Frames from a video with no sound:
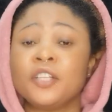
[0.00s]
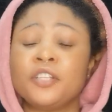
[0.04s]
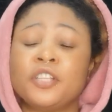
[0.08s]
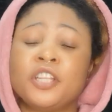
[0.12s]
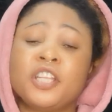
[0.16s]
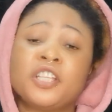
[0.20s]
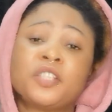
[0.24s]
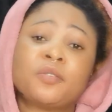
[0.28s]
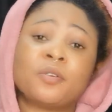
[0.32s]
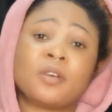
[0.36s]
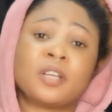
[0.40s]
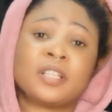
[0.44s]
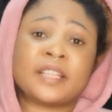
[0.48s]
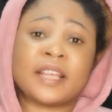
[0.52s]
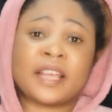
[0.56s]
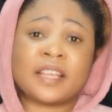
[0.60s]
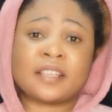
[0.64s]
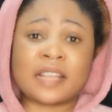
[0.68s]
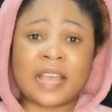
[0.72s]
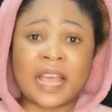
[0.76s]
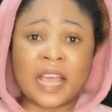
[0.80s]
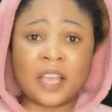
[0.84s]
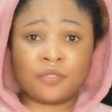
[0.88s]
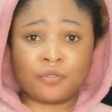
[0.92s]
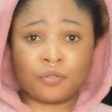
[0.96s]
This one,
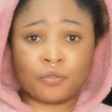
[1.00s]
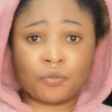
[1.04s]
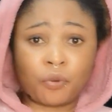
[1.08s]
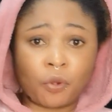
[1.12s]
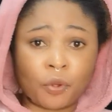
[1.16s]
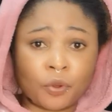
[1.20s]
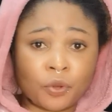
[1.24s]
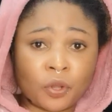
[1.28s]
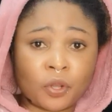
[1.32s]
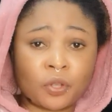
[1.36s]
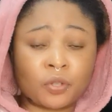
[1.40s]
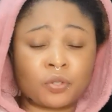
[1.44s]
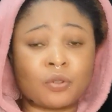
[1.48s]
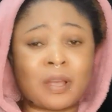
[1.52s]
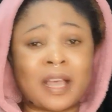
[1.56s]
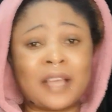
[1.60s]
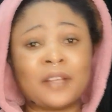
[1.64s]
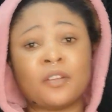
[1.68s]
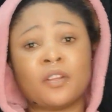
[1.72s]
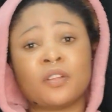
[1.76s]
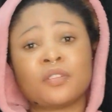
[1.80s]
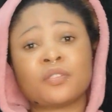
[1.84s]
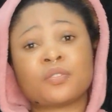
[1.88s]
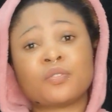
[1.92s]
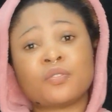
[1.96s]
there's hydroquinone. So I
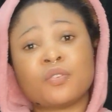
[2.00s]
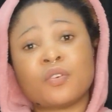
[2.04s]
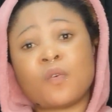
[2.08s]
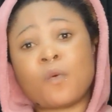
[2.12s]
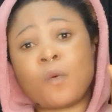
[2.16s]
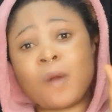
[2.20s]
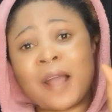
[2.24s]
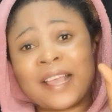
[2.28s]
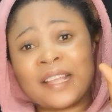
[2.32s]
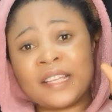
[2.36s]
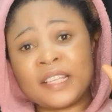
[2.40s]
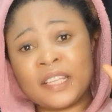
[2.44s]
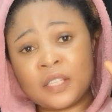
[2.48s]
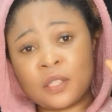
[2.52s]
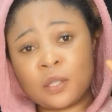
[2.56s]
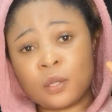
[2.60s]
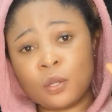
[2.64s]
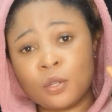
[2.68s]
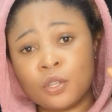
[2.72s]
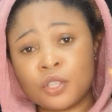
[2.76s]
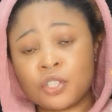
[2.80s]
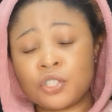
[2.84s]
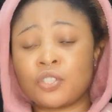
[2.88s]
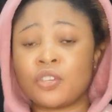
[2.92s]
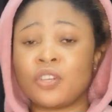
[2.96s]
don't know why this
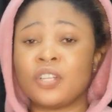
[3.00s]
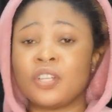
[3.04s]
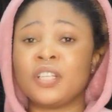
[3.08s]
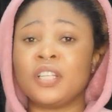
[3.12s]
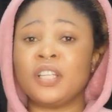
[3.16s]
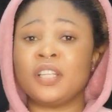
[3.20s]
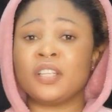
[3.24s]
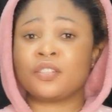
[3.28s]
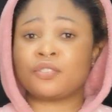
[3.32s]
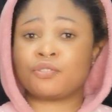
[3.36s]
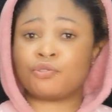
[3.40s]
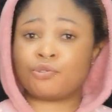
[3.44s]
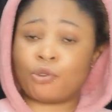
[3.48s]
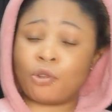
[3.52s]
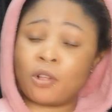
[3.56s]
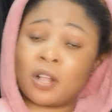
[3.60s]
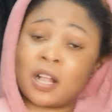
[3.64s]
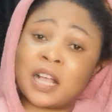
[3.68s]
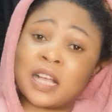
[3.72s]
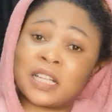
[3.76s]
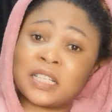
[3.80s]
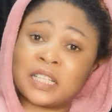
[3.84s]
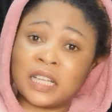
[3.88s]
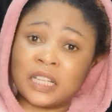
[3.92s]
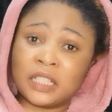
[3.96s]
lotion is
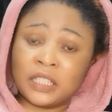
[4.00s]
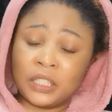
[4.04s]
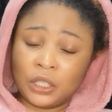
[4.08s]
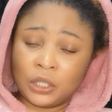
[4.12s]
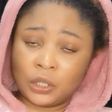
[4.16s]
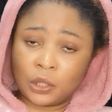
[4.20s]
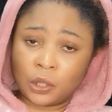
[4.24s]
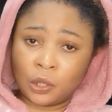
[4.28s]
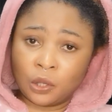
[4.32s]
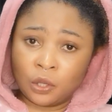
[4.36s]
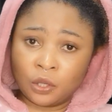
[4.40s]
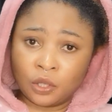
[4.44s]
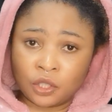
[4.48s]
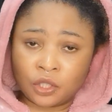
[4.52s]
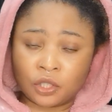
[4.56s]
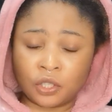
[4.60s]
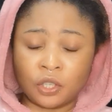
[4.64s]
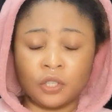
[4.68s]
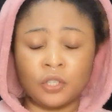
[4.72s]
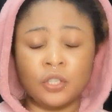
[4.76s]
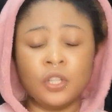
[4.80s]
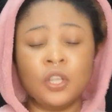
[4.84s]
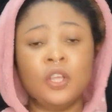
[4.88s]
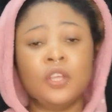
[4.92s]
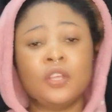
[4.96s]
stronger than this
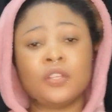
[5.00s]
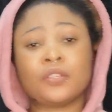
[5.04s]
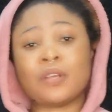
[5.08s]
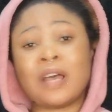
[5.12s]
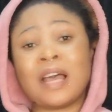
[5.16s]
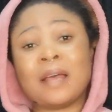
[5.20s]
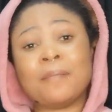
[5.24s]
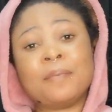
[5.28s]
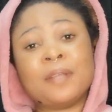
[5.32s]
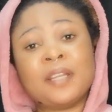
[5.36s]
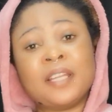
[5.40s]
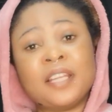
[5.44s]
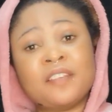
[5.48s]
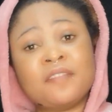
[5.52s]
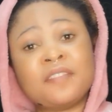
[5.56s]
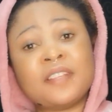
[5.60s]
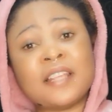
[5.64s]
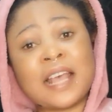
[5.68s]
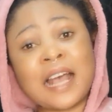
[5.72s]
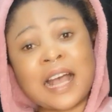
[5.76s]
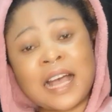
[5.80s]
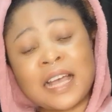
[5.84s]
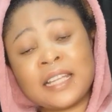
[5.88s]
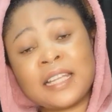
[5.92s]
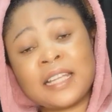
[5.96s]
lotion. So I believe
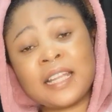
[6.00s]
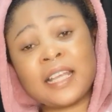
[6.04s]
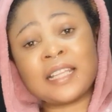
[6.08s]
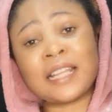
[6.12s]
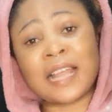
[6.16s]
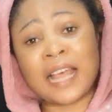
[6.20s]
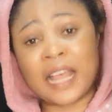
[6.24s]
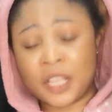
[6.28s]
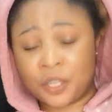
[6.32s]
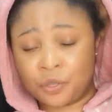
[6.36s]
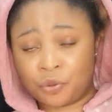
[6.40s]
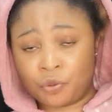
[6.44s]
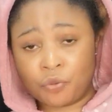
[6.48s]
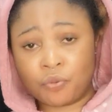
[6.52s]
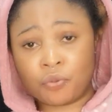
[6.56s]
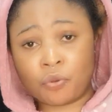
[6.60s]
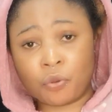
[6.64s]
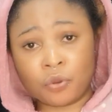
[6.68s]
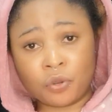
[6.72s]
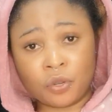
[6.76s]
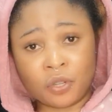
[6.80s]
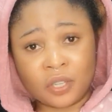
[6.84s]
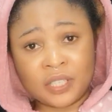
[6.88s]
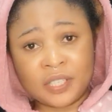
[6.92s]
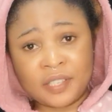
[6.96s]
they added
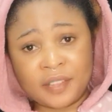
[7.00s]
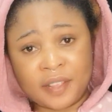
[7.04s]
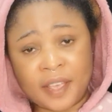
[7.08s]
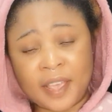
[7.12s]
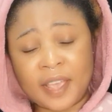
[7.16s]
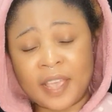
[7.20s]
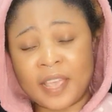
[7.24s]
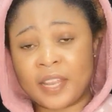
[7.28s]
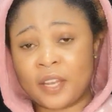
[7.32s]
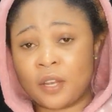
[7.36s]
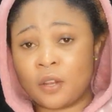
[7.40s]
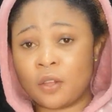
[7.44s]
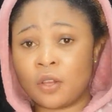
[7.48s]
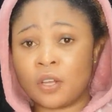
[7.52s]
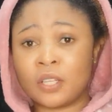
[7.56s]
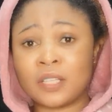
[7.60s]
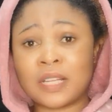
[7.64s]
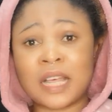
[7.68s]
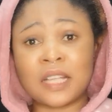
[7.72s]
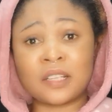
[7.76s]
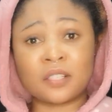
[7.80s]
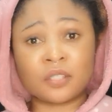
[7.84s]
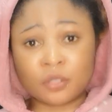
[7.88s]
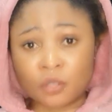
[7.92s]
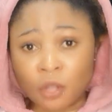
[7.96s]
hydroquinone here and
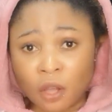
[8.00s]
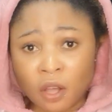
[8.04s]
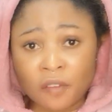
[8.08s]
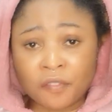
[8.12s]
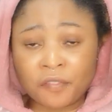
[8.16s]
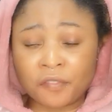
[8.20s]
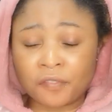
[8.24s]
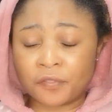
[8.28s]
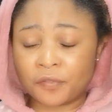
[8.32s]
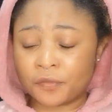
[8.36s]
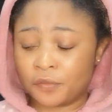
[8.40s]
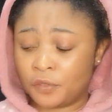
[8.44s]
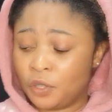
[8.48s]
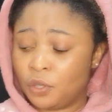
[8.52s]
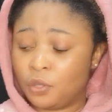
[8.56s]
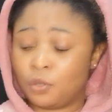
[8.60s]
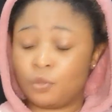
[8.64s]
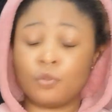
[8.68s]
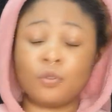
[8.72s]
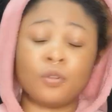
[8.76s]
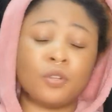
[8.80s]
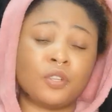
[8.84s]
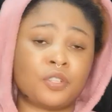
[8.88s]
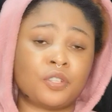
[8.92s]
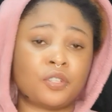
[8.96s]
other stuff. These
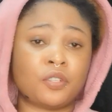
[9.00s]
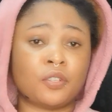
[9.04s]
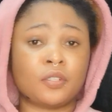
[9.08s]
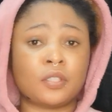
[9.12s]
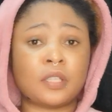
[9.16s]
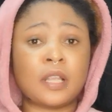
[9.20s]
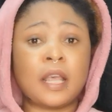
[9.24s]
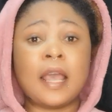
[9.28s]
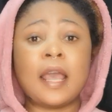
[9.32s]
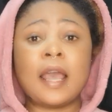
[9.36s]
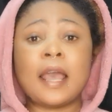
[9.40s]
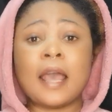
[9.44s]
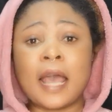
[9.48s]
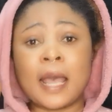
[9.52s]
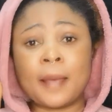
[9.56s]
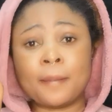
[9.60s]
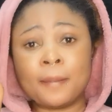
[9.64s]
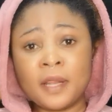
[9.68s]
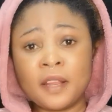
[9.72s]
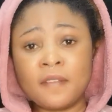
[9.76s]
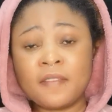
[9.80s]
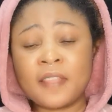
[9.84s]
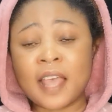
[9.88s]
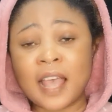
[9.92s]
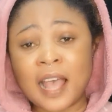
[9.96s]
two lotions, I
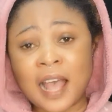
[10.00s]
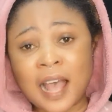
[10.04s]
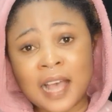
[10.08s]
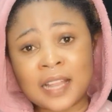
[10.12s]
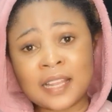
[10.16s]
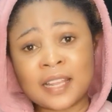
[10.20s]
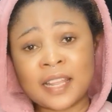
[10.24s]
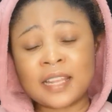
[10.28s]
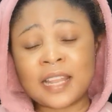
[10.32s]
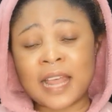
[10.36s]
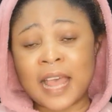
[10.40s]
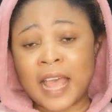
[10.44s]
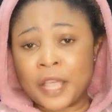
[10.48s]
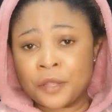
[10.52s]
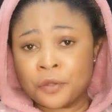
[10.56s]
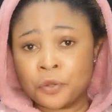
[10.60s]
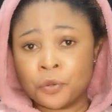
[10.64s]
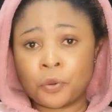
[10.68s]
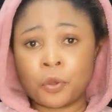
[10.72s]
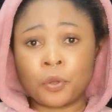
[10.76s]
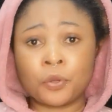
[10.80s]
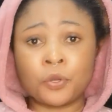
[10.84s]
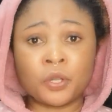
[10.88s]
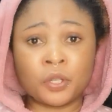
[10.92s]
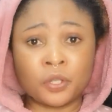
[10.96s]
believe they added
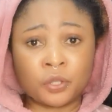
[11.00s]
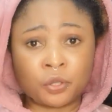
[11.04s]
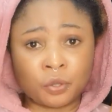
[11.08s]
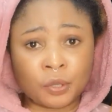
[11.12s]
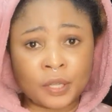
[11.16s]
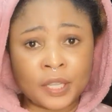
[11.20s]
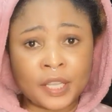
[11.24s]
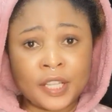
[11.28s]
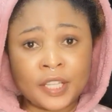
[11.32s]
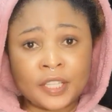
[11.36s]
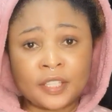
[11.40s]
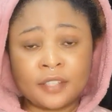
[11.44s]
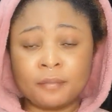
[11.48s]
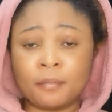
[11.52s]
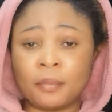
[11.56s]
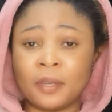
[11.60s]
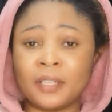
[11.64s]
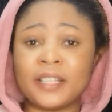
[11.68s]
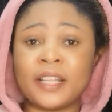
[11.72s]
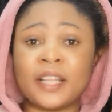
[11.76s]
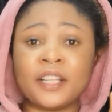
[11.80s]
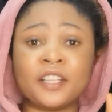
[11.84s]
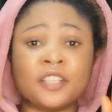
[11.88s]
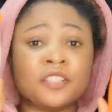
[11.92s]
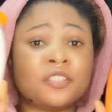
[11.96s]
hydroquinone to it,
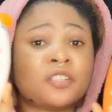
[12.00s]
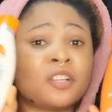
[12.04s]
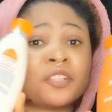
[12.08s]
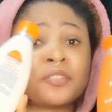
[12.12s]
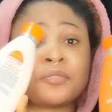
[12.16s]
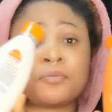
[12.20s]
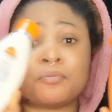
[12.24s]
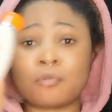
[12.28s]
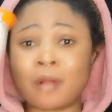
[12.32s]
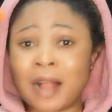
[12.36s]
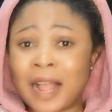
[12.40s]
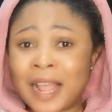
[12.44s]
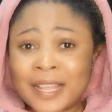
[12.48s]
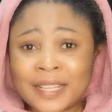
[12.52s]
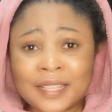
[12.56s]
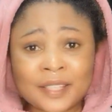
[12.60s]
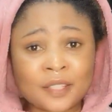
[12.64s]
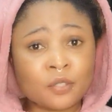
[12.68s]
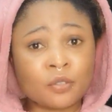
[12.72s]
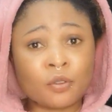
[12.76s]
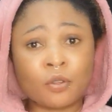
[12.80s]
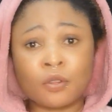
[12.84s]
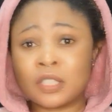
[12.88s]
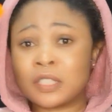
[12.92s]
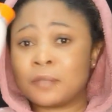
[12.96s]
but they did not write
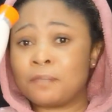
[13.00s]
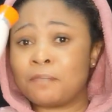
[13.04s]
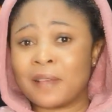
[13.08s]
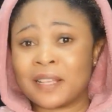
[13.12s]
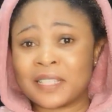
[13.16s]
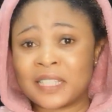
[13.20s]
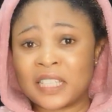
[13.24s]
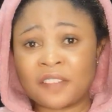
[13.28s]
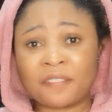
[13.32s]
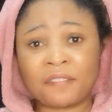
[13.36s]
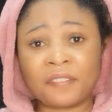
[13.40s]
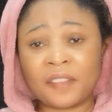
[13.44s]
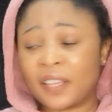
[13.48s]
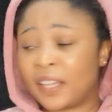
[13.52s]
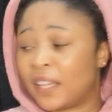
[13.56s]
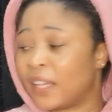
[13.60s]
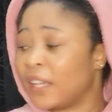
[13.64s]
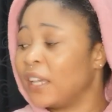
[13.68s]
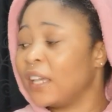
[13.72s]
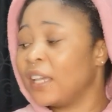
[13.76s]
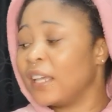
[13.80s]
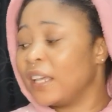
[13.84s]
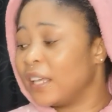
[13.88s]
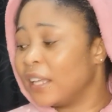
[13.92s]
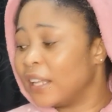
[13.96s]
no specific,
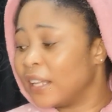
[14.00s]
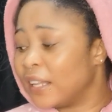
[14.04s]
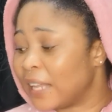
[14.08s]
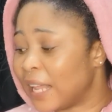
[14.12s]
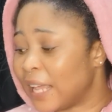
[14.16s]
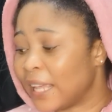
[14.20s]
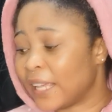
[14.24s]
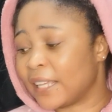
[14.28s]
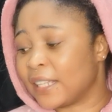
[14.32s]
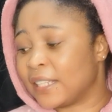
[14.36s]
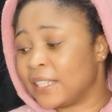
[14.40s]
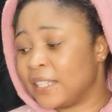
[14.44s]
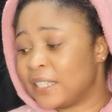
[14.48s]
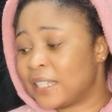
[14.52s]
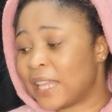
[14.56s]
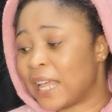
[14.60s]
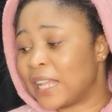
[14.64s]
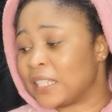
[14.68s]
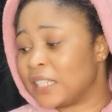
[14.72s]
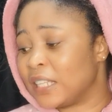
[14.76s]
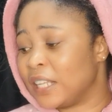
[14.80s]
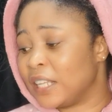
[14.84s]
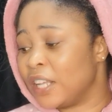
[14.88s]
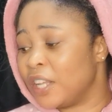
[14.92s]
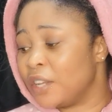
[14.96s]
like these
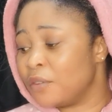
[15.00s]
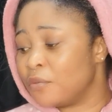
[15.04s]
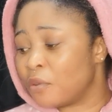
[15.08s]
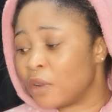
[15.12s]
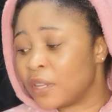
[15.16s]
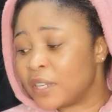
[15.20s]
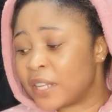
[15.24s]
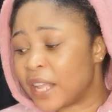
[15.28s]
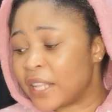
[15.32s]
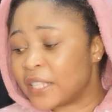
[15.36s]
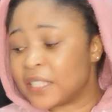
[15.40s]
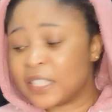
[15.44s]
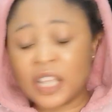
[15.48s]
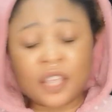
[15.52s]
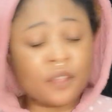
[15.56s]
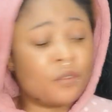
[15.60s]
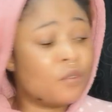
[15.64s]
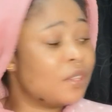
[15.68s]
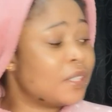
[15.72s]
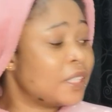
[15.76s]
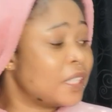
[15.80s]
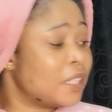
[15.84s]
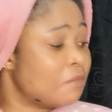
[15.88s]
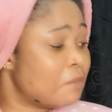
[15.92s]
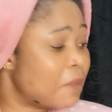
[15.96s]
are the ingredients they
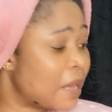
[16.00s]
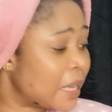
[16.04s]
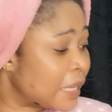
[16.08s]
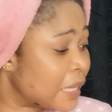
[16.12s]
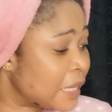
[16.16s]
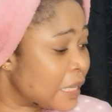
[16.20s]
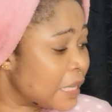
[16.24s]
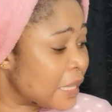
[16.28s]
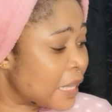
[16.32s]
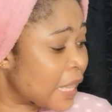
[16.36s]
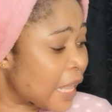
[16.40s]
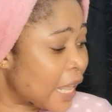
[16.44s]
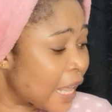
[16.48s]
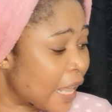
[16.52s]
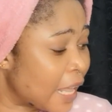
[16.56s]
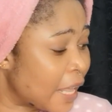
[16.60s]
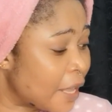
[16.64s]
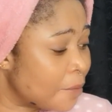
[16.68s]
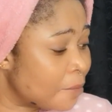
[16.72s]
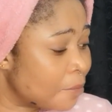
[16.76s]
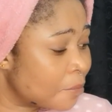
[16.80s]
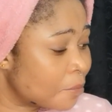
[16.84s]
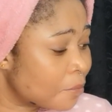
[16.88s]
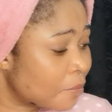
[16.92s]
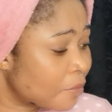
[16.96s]
use in making
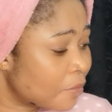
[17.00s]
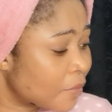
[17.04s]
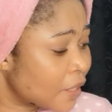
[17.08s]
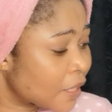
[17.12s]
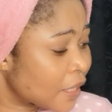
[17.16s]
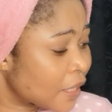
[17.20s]
them.